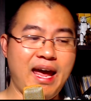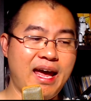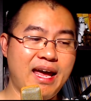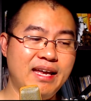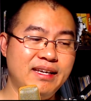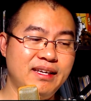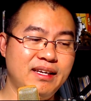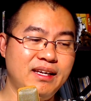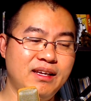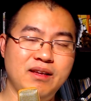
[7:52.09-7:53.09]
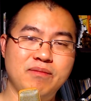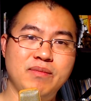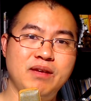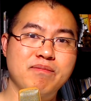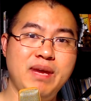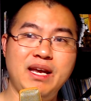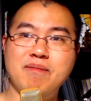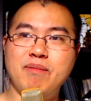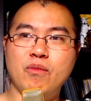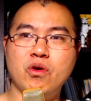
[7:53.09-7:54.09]
and it, it, it,
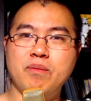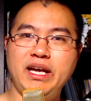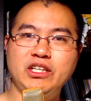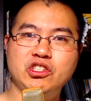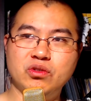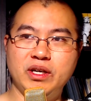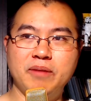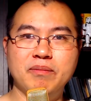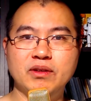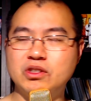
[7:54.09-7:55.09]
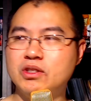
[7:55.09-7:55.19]
made it more mainstream.